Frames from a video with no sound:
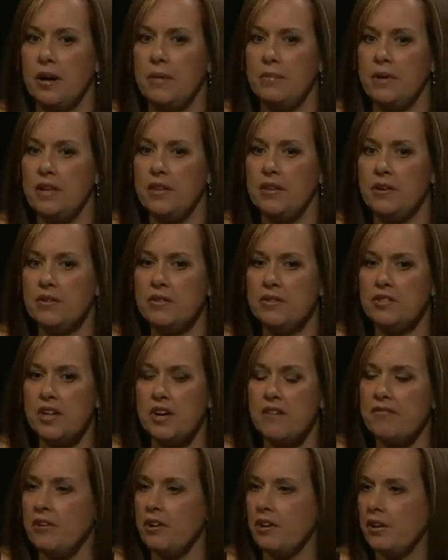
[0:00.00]
I mean, there's
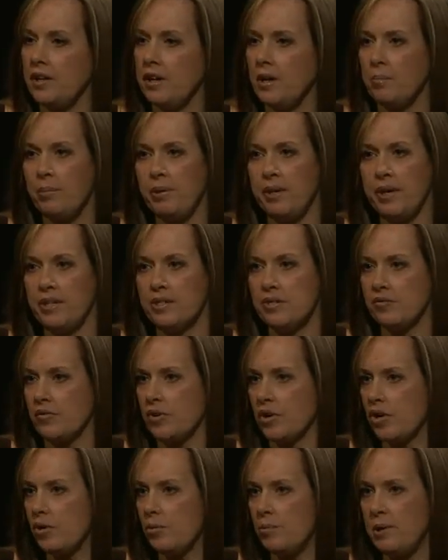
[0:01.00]
definitely a place
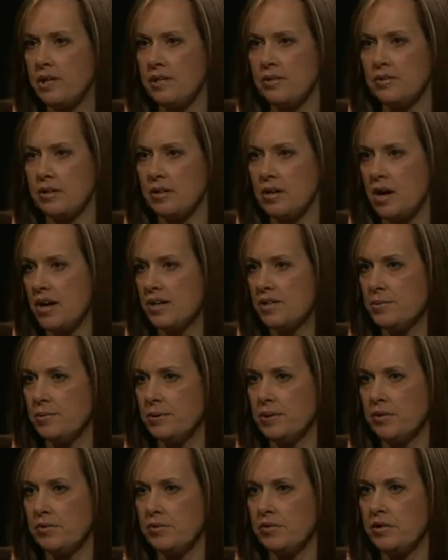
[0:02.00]
for OBs in
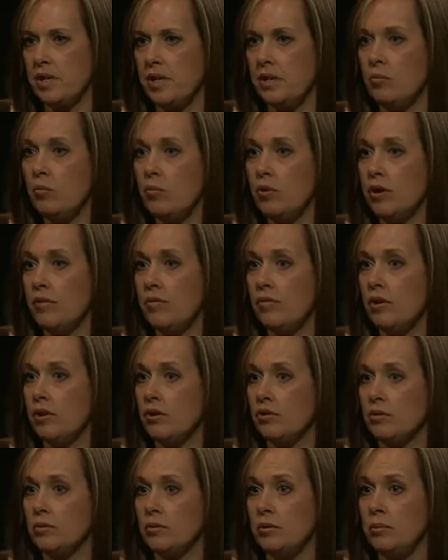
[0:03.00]
hospitals, and one of
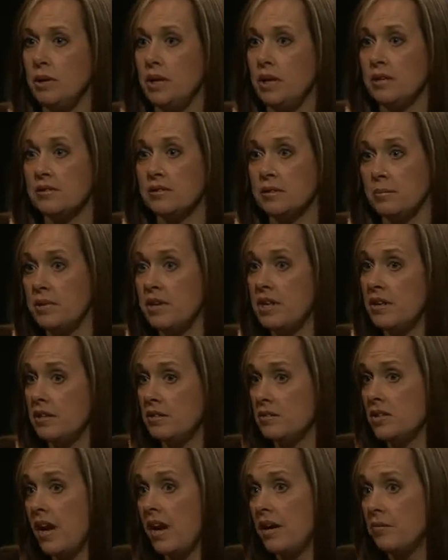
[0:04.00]
those would be somebody
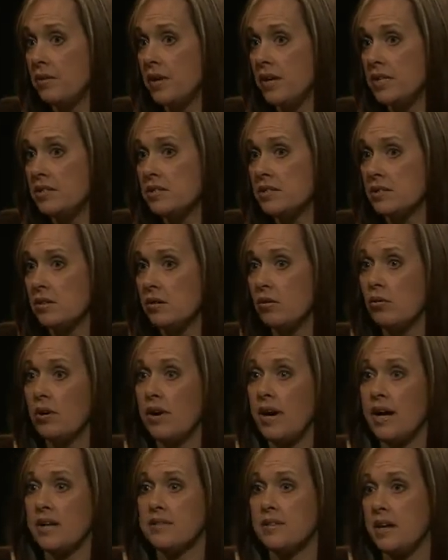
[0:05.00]
that's high risk or
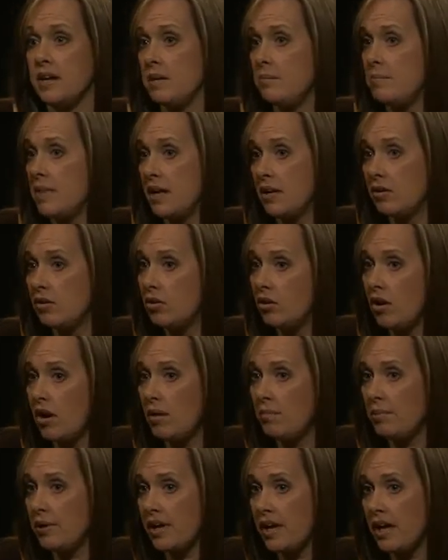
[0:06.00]
has any medical
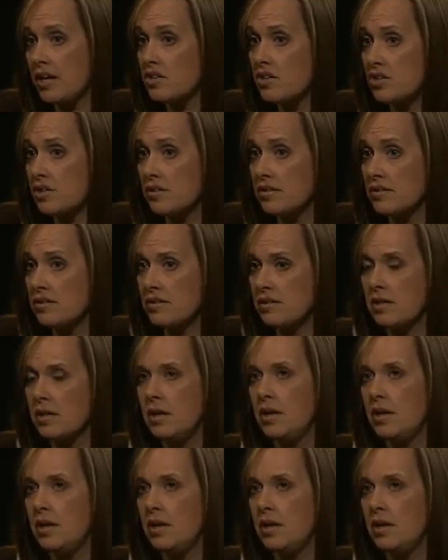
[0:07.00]
complications.